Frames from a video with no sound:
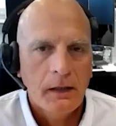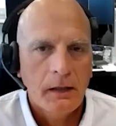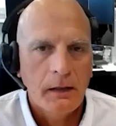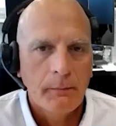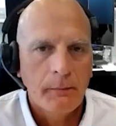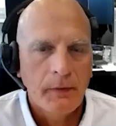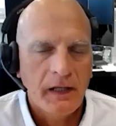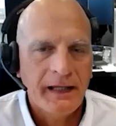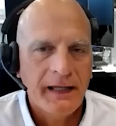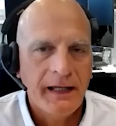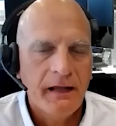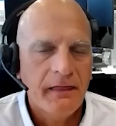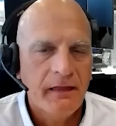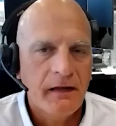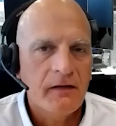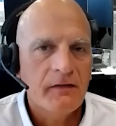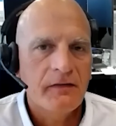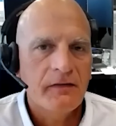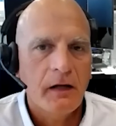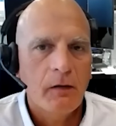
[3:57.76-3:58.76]
The key
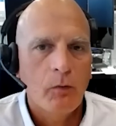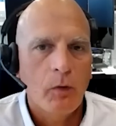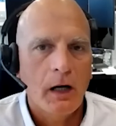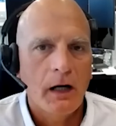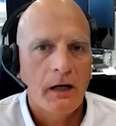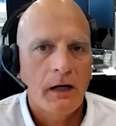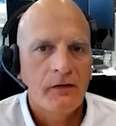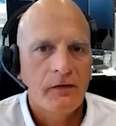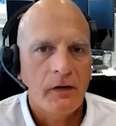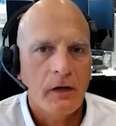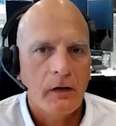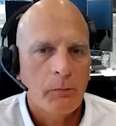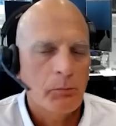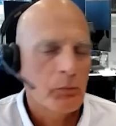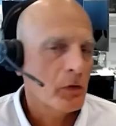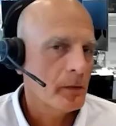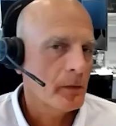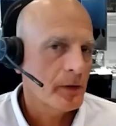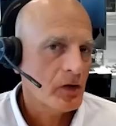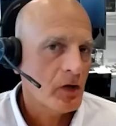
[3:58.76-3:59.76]
things they watch are
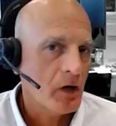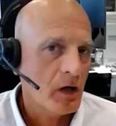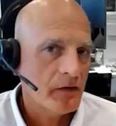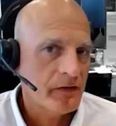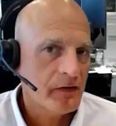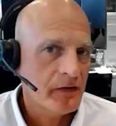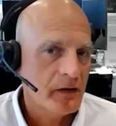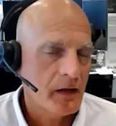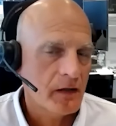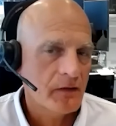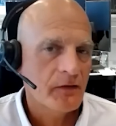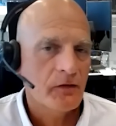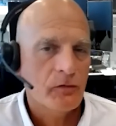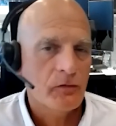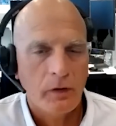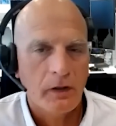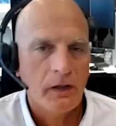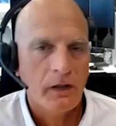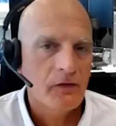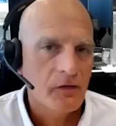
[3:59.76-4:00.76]
employment cost index is
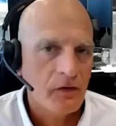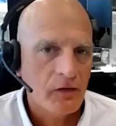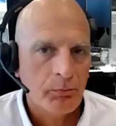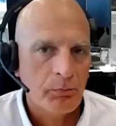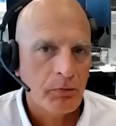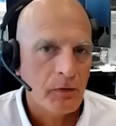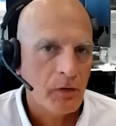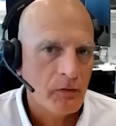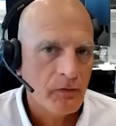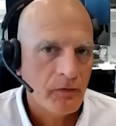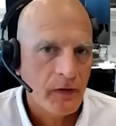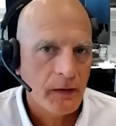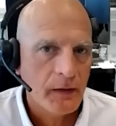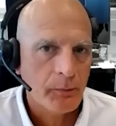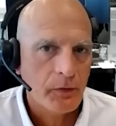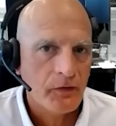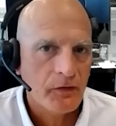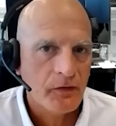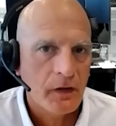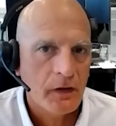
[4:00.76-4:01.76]
running just below
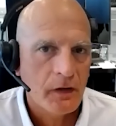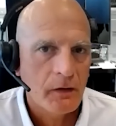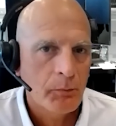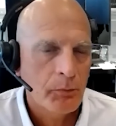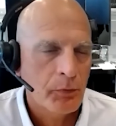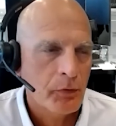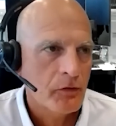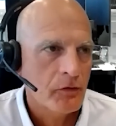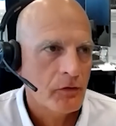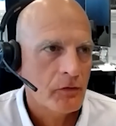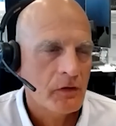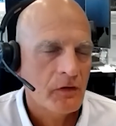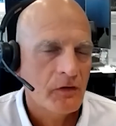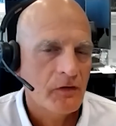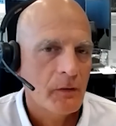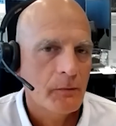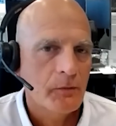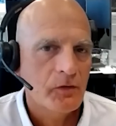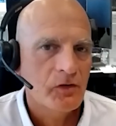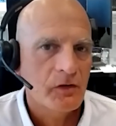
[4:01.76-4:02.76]
5%, personal
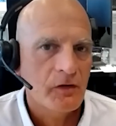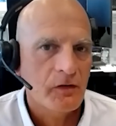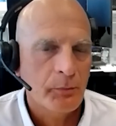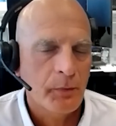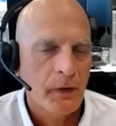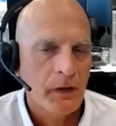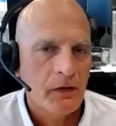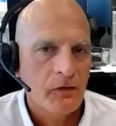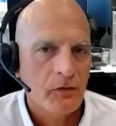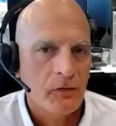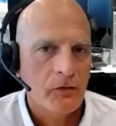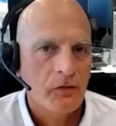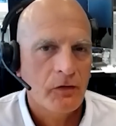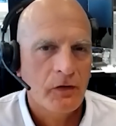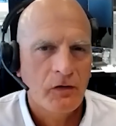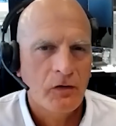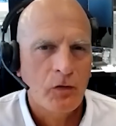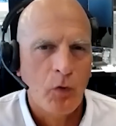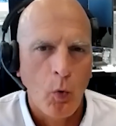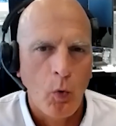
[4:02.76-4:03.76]
consumption expenditures,
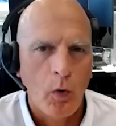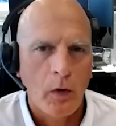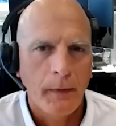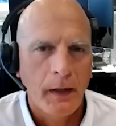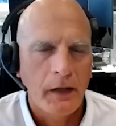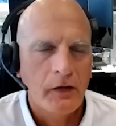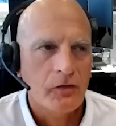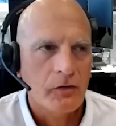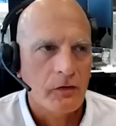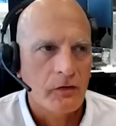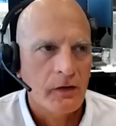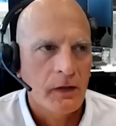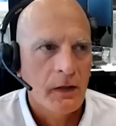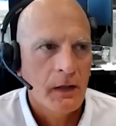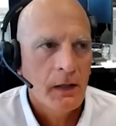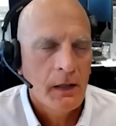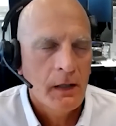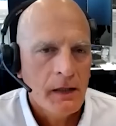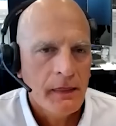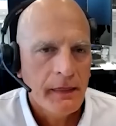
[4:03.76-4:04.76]
these core measures
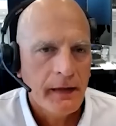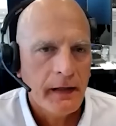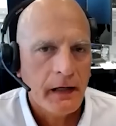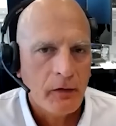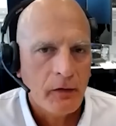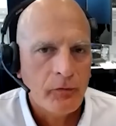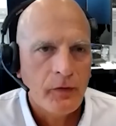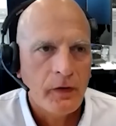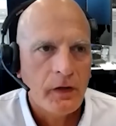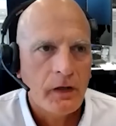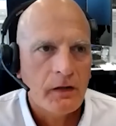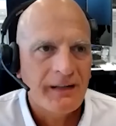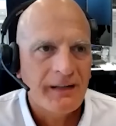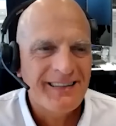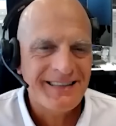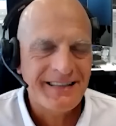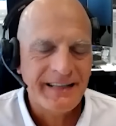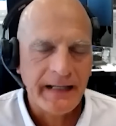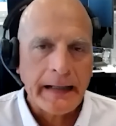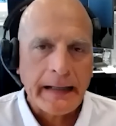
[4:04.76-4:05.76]
that are really
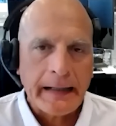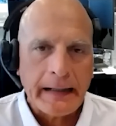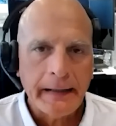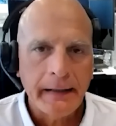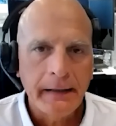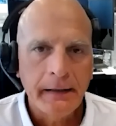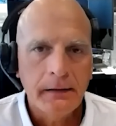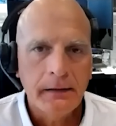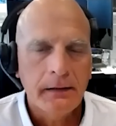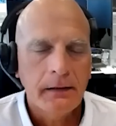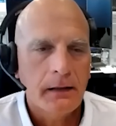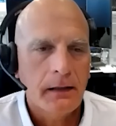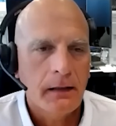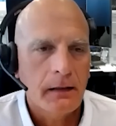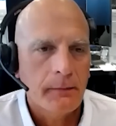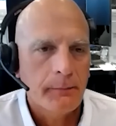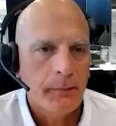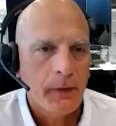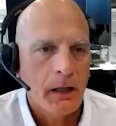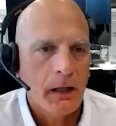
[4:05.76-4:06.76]
sticky.
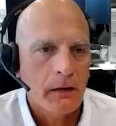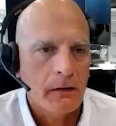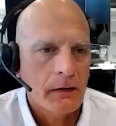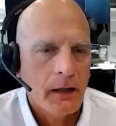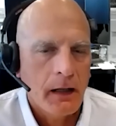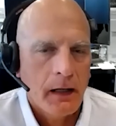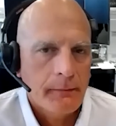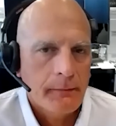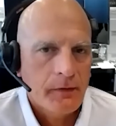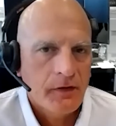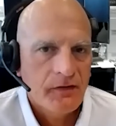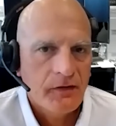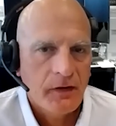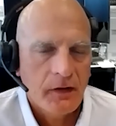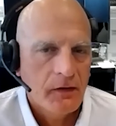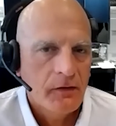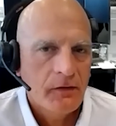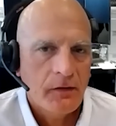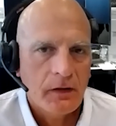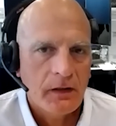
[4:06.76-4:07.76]
Our economists said
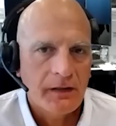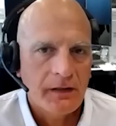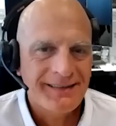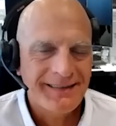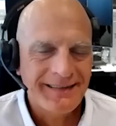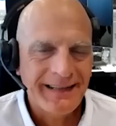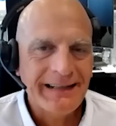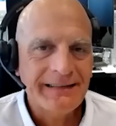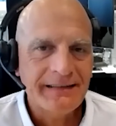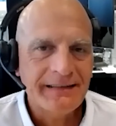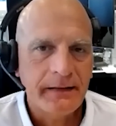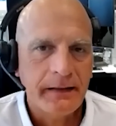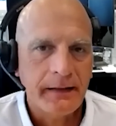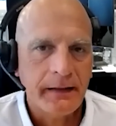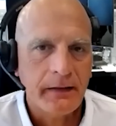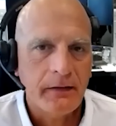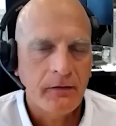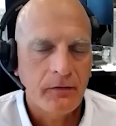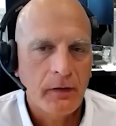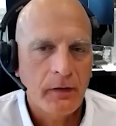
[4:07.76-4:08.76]
these are going to stay
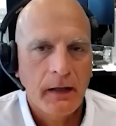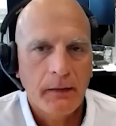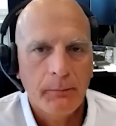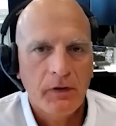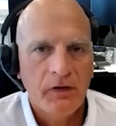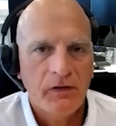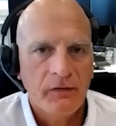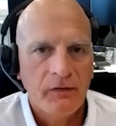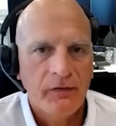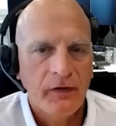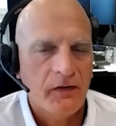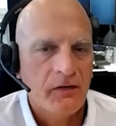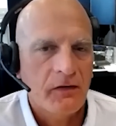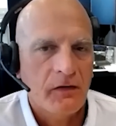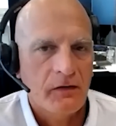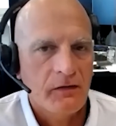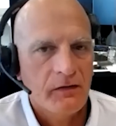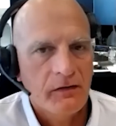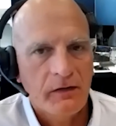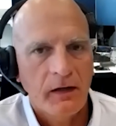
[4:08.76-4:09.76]
sticky. So that means the Fed's going
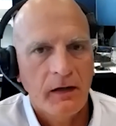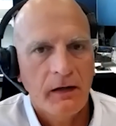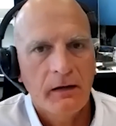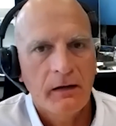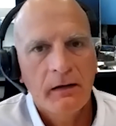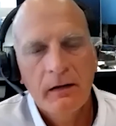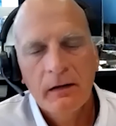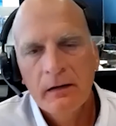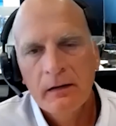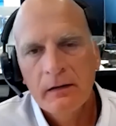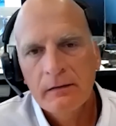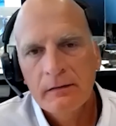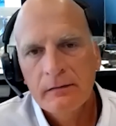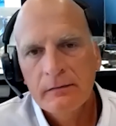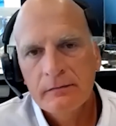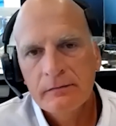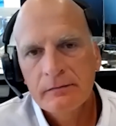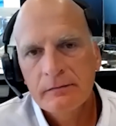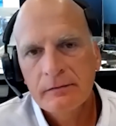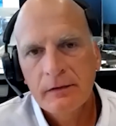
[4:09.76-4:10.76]
to stay
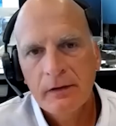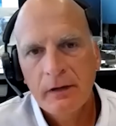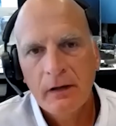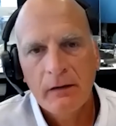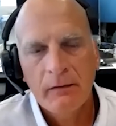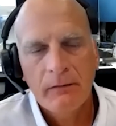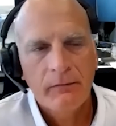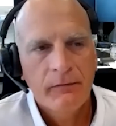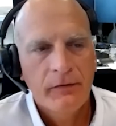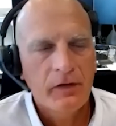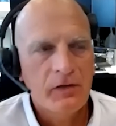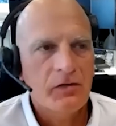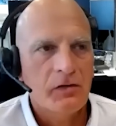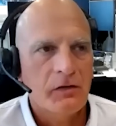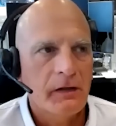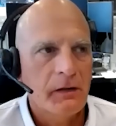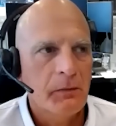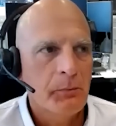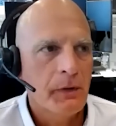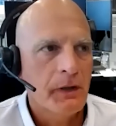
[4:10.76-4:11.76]

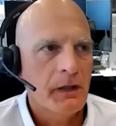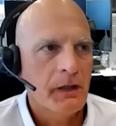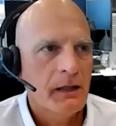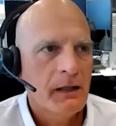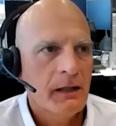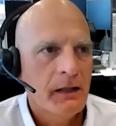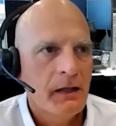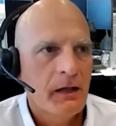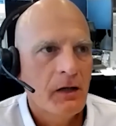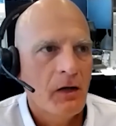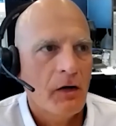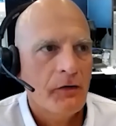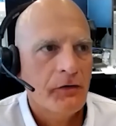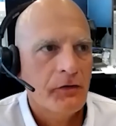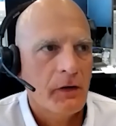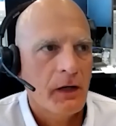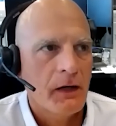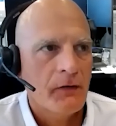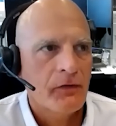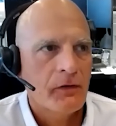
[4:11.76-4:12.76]
vigilant. But you
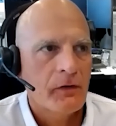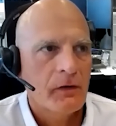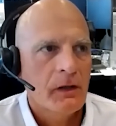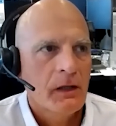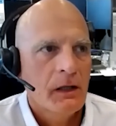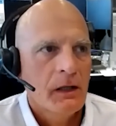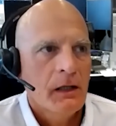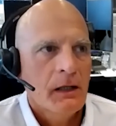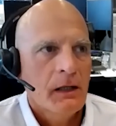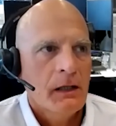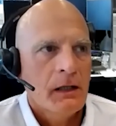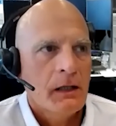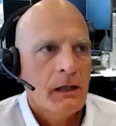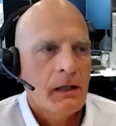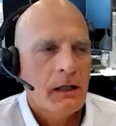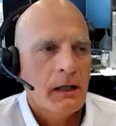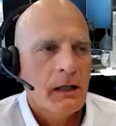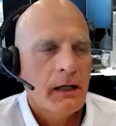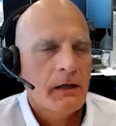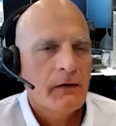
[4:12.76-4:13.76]
also have to
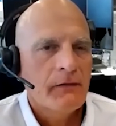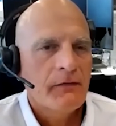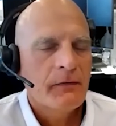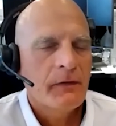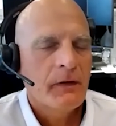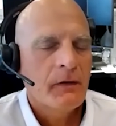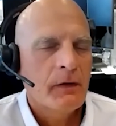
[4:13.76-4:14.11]
kind of,